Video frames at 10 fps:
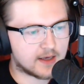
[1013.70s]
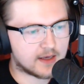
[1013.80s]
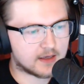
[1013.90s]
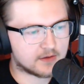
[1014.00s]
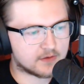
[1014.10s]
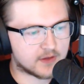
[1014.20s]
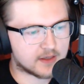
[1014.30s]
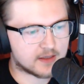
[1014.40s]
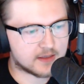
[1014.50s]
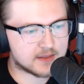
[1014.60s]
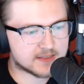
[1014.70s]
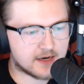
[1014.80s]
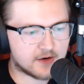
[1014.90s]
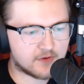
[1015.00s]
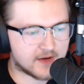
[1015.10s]
and like he's
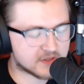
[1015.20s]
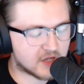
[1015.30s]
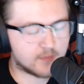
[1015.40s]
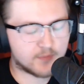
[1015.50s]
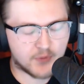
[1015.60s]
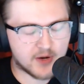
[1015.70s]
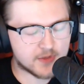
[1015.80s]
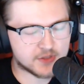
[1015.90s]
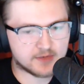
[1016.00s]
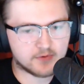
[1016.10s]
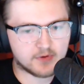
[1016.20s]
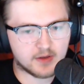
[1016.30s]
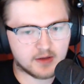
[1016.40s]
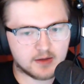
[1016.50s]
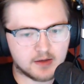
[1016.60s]
sacrificed pretty much
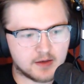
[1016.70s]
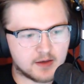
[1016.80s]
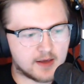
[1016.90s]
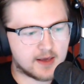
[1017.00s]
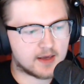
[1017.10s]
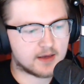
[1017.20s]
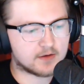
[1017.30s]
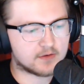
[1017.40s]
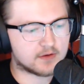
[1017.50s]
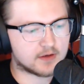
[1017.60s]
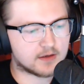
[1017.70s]
everything. And